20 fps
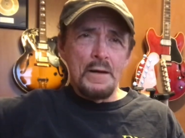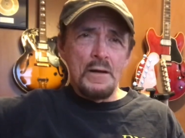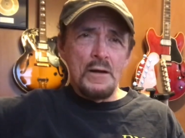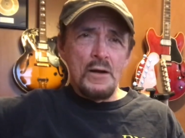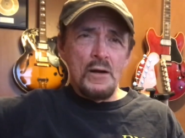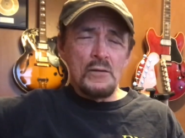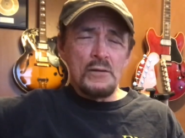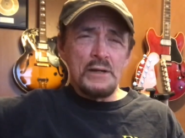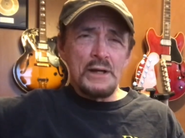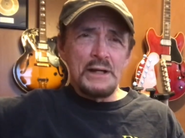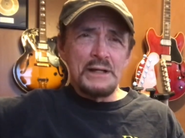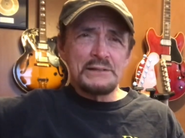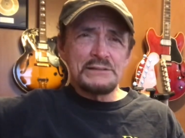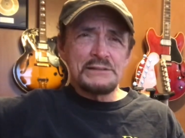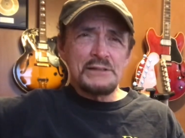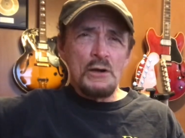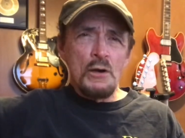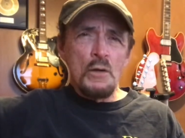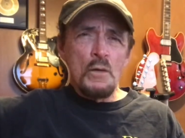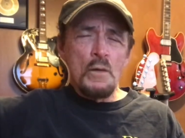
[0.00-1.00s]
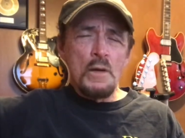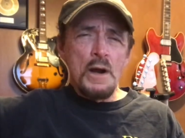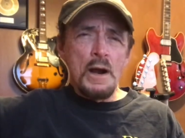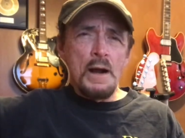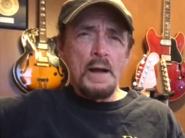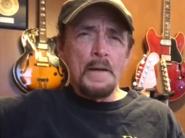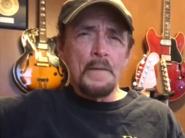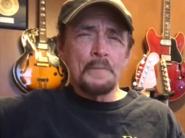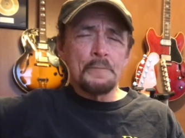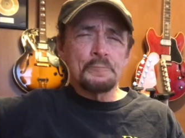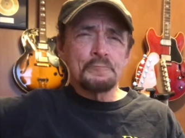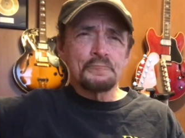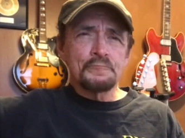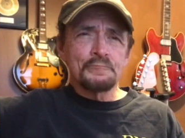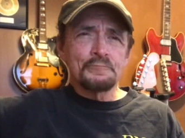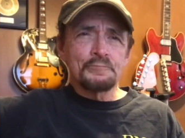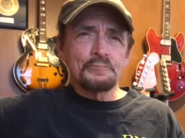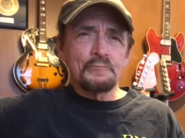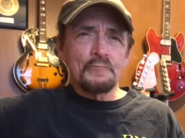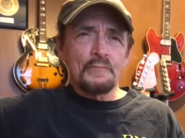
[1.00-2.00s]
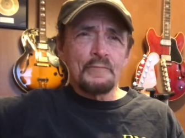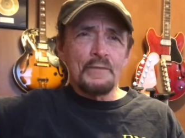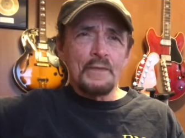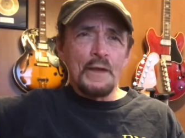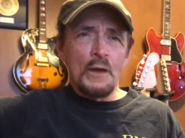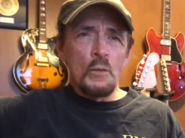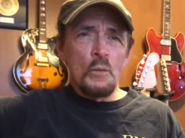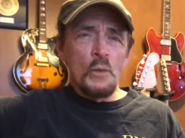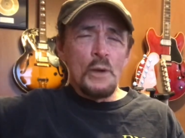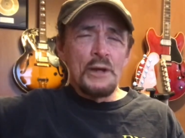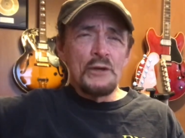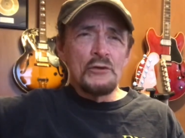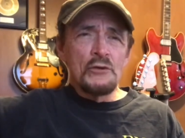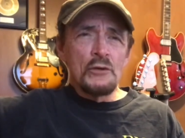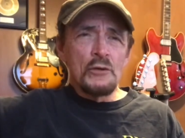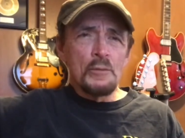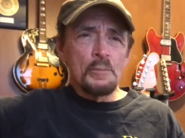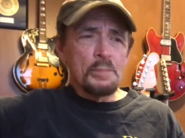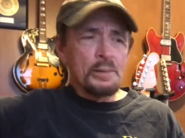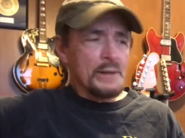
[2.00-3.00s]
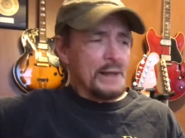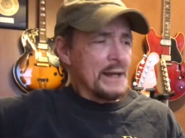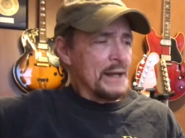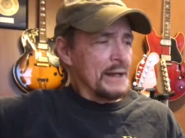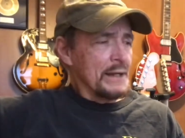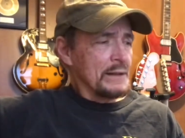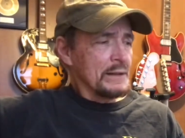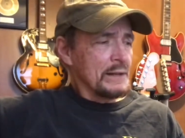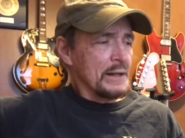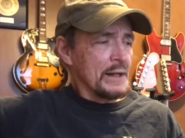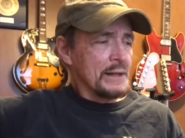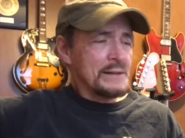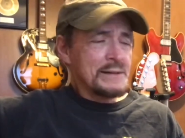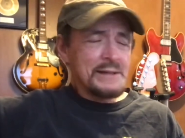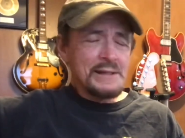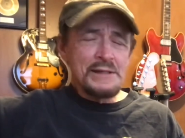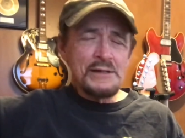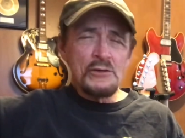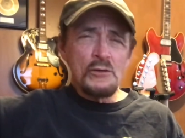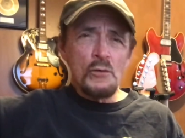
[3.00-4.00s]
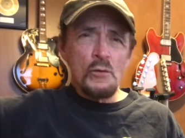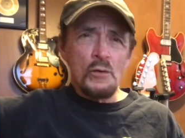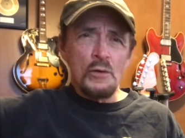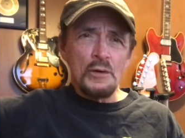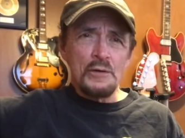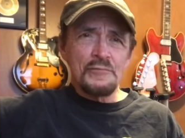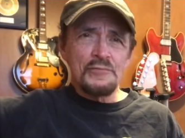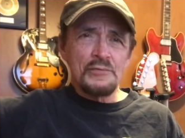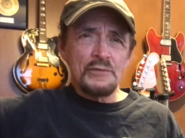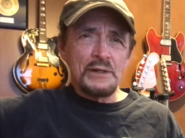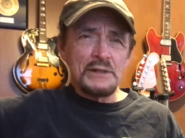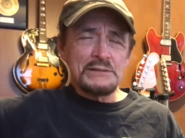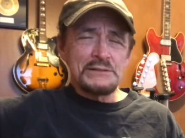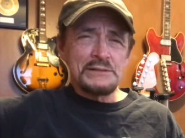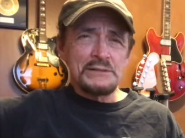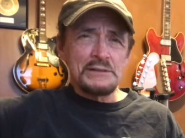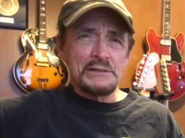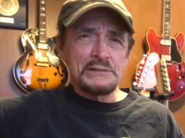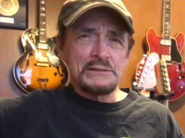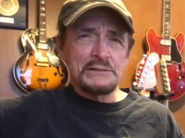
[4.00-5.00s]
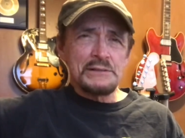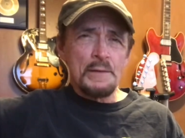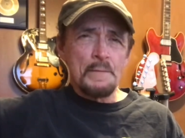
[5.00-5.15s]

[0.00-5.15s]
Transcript: Okay, so um, when you're playing a D chord, for instance,